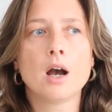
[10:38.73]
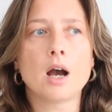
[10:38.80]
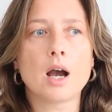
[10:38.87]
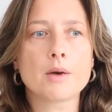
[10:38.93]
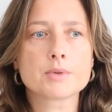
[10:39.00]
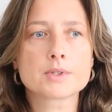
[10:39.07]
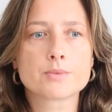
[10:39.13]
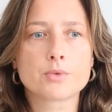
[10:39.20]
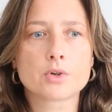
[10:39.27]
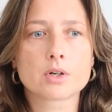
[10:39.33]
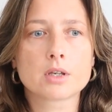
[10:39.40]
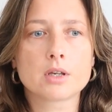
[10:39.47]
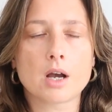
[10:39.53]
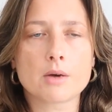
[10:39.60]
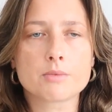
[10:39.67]
I
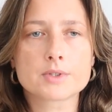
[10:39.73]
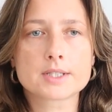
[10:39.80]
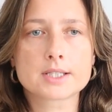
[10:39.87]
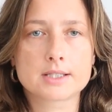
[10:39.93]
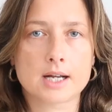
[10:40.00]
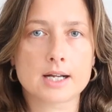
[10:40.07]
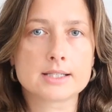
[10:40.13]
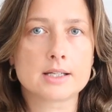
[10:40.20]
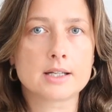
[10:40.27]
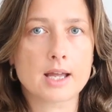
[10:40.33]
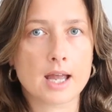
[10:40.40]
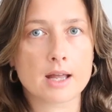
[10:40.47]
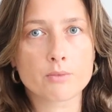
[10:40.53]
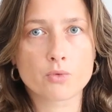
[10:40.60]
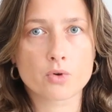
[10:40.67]
was studying
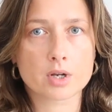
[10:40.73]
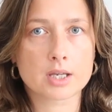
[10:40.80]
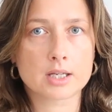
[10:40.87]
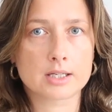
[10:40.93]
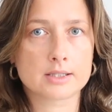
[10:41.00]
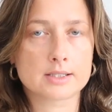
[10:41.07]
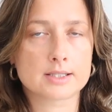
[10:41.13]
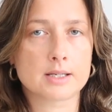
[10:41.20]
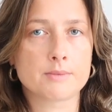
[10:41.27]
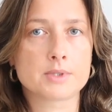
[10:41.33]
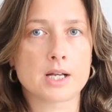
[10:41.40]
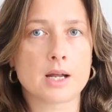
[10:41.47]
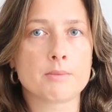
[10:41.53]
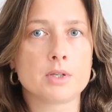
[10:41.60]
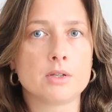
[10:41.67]
and working at the same
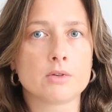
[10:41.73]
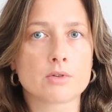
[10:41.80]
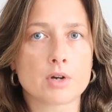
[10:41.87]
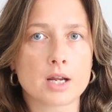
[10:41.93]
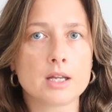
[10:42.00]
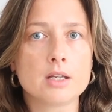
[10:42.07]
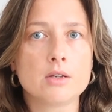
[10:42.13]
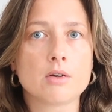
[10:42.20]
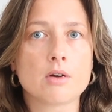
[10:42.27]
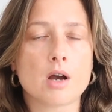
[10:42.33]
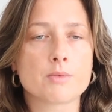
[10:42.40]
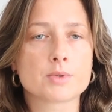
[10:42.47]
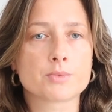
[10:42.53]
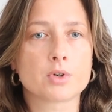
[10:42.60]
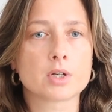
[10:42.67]
time in Ukraine, you know.
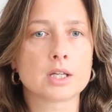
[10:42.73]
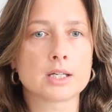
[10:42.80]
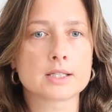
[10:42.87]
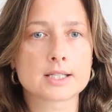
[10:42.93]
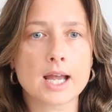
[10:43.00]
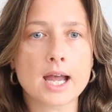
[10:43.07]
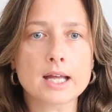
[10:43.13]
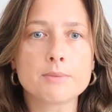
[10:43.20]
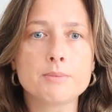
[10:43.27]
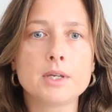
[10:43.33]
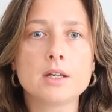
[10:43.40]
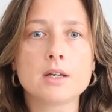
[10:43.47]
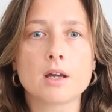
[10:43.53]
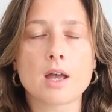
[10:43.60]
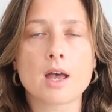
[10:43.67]
I was working as
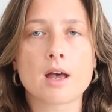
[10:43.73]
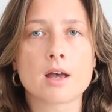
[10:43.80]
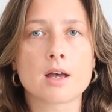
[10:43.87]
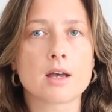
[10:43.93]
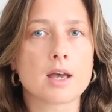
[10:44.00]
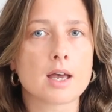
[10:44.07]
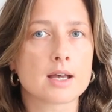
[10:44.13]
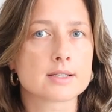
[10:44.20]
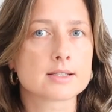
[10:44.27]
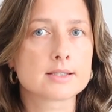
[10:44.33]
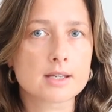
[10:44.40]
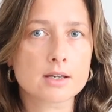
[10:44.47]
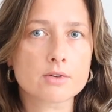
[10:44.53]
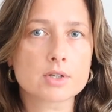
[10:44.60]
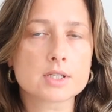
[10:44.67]
admin, as
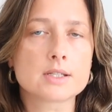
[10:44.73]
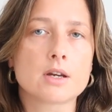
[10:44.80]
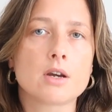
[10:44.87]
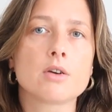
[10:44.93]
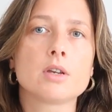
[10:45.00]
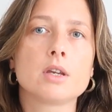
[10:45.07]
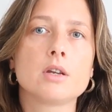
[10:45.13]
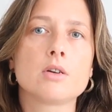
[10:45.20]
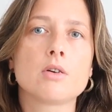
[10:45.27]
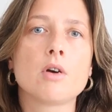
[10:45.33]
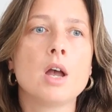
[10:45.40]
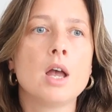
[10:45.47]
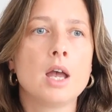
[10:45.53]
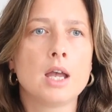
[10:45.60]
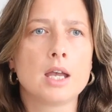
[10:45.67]
secretary, you
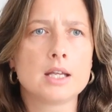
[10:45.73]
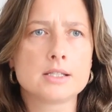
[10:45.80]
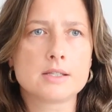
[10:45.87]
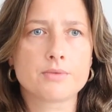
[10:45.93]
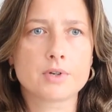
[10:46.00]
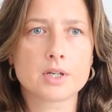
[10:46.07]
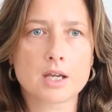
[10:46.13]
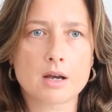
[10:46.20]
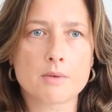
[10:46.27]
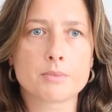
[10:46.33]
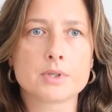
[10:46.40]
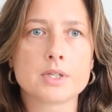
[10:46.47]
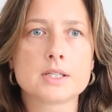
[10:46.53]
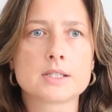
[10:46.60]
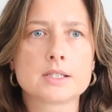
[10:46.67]
know, in different
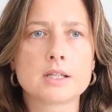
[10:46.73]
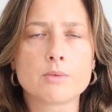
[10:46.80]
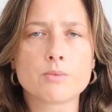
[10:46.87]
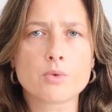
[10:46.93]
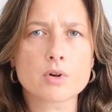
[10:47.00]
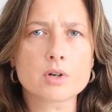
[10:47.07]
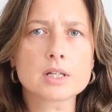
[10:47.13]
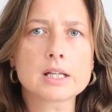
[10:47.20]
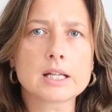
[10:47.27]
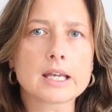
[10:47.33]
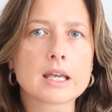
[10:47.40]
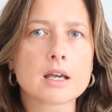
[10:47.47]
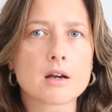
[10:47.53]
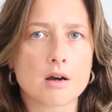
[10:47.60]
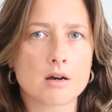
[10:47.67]
companies. They weren't
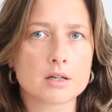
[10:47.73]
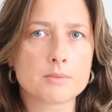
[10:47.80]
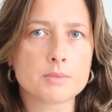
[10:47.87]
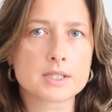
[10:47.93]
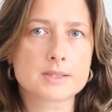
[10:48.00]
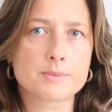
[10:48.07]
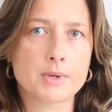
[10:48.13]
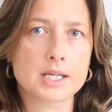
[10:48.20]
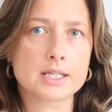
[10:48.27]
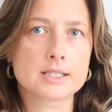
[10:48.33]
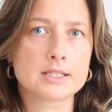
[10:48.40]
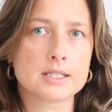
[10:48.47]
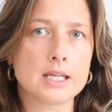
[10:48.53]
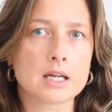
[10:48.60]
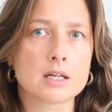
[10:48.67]
like economics
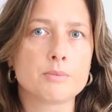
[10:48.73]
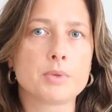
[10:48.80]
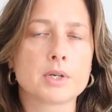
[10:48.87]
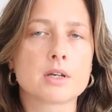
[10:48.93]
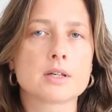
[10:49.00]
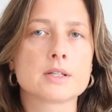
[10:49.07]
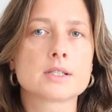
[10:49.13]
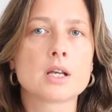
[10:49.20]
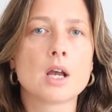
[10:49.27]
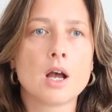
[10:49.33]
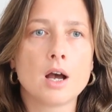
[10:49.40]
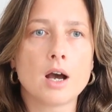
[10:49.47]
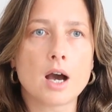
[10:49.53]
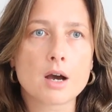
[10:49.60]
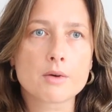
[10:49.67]
based yet because
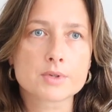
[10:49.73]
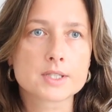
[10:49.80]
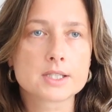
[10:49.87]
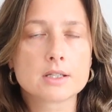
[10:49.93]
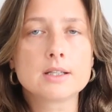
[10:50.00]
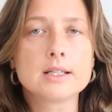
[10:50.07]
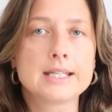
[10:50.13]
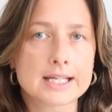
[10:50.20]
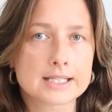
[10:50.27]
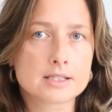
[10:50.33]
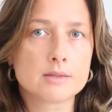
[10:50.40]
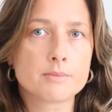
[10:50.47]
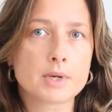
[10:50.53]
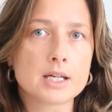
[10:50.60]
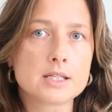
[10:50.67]
I was still
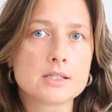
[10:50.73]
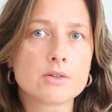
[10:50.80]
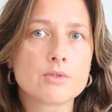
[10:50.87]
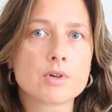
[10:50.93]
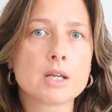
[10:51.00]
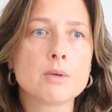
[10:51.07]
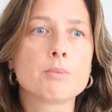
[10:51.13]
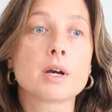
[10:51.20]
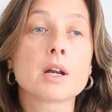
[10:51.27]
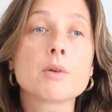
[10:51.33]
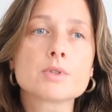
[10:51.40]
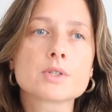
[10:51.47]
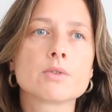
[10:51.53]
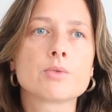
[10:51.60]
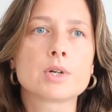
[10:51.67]
getting my degree, but I
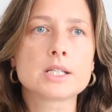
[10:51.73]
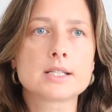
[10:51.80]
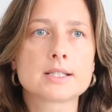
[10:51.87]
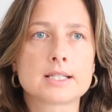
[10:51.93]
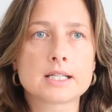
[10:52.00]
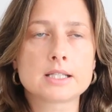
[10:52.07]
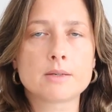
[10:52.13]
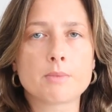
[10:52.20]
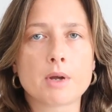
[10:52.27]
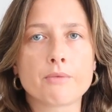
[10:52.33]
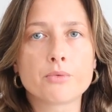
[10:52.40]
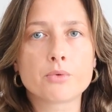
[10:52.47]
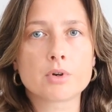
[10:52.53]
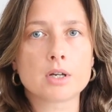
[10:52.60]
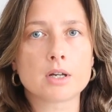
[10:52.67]
was already setting my
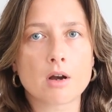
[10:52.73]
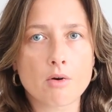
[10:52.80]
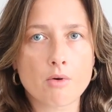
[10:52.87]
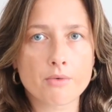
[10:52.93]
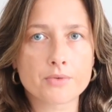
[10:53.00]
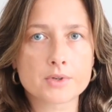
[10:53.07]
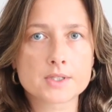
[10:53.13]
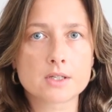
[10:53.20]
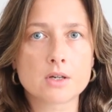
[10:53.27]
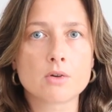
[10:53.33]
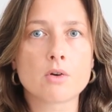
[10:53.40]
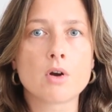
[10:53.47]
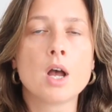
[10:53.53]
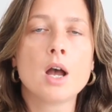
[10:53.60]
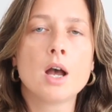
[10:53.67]
foot in an office, you
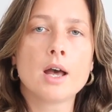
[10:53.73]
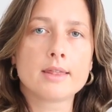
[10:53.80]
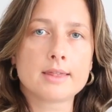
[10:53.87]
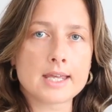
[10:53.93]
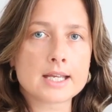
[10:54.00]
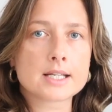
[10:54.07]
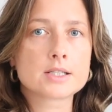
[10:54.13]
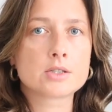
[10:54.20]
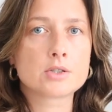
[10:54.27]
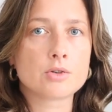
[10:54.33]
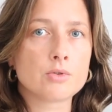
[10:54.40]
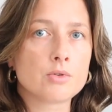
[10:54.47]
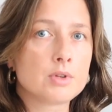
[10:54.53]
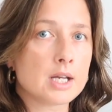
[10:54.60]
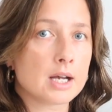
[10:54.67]
know, thanks
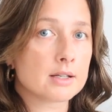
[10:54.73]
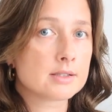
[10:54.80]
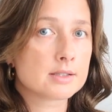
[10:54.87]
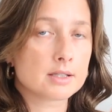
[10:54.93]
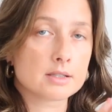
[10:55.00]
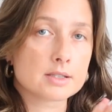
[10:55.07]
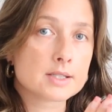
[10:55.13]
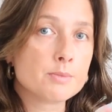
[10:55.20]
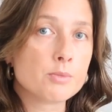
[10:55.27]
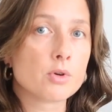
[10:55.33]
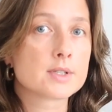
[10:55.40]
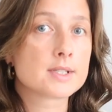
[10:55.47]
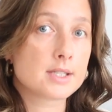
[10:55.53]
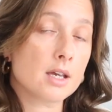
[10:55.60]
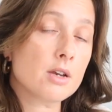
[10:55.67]
to that
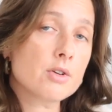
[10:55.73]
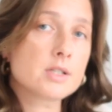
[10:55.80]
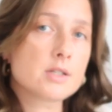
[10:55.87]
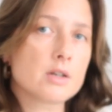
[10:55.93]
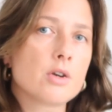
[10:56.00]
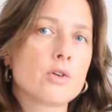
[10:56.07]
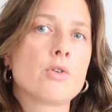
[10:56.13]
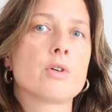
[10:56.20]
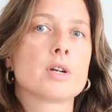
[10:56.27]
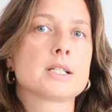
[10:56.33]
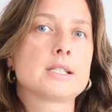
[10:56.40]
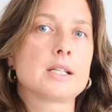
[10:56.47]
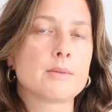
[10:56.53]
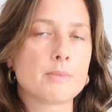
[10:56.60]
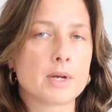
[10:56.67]
small secretary
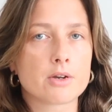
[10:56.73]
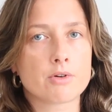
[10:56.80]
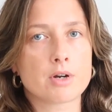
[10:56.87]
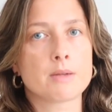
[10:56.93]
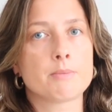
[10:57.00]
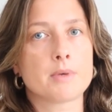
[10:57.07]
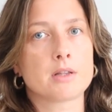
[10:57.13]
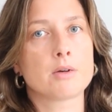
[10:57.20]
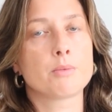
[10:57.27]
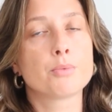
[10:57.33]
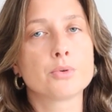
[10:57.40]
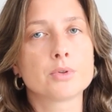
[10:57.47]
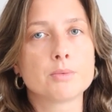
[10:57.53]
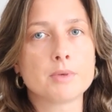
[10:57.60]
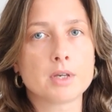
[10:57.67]
course that my grandmother
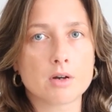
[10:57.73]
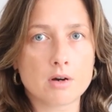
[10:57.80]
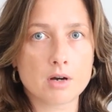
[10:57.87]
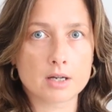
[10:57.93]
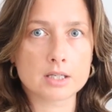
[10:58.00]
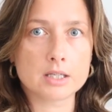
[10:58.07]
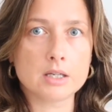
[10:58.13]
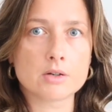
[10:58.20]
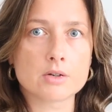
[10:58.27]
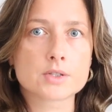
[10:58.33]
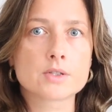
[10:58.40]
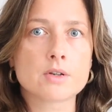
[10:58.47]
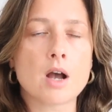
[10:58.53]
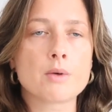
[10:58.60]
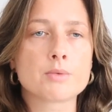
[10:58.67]
put me on, you know.
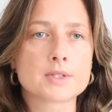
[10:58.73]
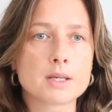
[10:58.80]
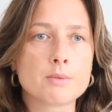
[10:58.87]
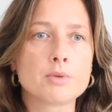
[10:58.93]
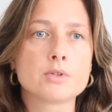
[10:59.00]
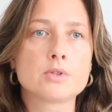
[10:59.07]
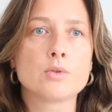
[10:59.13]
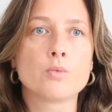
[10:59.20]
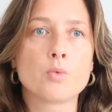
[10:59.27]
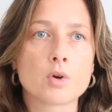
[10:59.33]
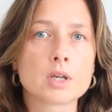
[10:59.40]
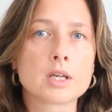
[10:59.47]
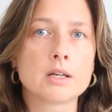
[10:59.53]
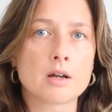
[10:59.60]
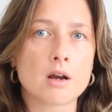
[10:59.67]
So I was able to
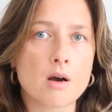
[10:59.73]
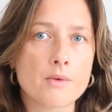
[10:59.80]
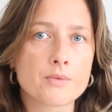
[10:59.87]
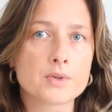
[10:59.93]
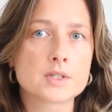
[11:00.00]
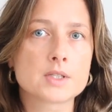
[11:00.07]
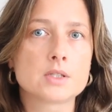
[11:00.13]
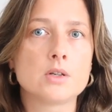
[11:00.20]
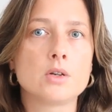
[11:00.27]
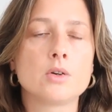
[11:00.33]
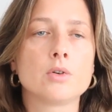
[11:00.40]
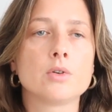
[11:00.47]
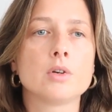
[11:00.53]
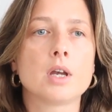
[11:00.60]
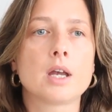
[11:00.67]
work in an office, you
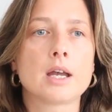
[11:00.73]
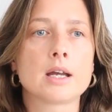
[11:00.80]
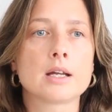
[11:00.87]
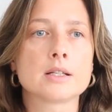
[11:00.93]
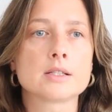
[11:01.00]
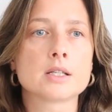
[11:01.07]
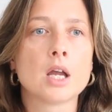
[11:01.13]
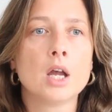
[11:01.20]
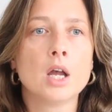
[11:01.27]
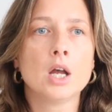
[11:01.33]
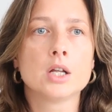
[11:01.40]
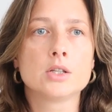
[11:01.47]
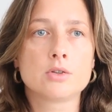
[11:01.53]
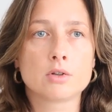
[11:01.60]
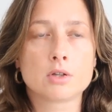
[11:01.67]
know, and
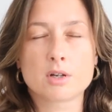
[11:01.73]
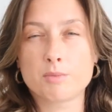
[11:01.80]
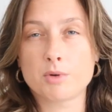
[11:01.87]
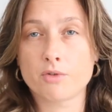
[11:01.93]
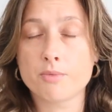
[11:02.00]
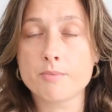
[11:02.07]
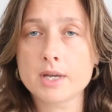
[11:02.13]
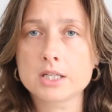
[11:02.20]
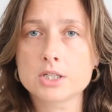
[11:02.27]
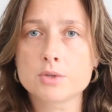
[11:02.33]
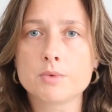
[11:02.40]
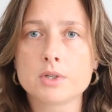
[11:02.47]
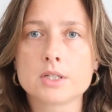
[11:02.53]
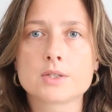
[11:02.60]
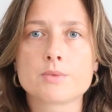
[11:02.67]
do a little bit of
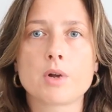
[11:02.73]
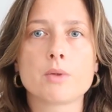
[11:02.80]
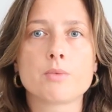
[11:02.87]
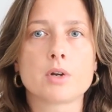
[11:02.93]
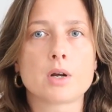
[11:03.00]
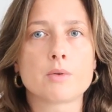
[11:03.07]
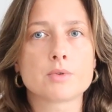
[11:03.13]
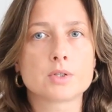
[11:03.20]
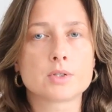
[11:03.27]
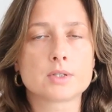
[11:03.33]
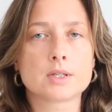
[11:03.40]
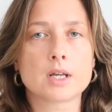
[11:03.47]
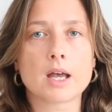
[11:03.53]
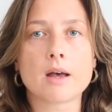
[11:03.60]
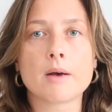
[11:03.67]
management as well when I
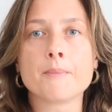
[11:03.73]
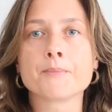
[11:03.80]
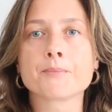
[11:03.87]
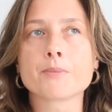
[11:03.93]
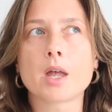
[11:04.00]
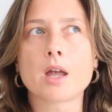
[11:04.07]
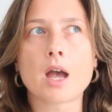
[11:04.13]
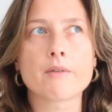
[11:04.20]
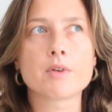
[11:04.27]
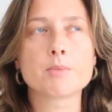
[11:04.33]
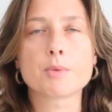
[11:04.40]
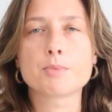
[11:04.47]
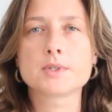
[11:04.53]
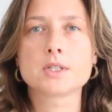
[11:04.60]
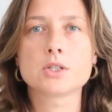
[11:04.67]
was having
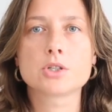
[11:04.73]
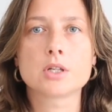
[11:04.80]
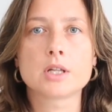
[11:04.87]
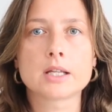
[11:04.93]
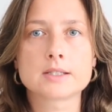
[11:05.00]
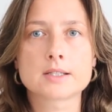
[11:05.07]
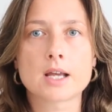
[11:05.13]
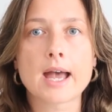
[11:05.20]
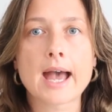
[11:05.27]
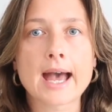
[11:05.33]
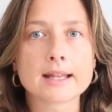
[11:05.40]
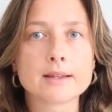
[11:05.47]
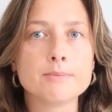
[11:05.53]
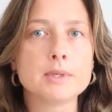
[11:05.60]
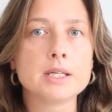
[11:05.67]
my position as an
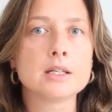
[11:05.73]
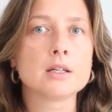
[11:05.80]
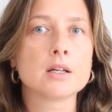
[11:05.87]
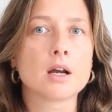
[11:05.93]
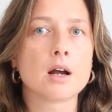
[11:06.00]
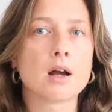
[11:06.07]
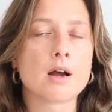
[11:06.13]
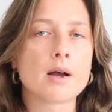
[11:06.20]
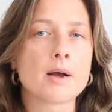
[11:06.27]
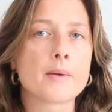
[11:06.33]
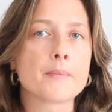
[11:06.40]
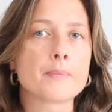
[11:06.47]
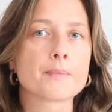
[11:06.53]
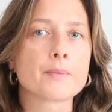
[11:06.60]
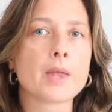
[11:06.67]
admin
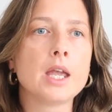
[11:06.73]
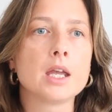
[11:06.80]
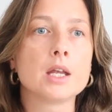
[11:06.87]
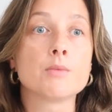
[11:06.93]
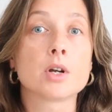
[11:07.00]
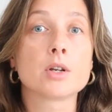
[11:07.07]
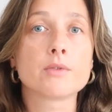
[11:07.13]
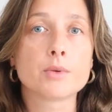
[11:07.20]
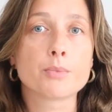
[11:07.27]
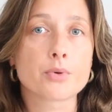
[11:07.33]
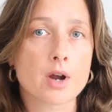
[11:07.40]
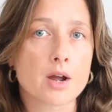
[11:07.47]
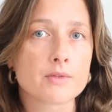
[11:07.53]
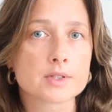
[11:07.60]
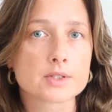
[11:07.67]
in one of the
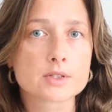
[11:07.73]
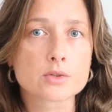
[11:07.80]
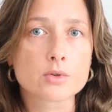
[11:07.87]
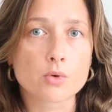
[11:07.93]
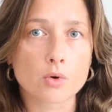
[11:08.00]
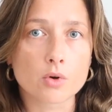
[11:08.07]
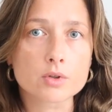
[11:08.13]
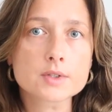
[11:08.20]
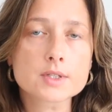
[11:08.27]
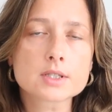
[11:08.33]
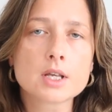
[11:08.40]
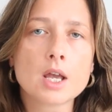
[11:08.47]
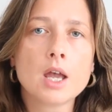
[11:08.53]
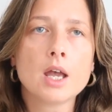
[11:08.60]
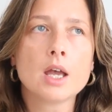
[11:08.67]
private schools.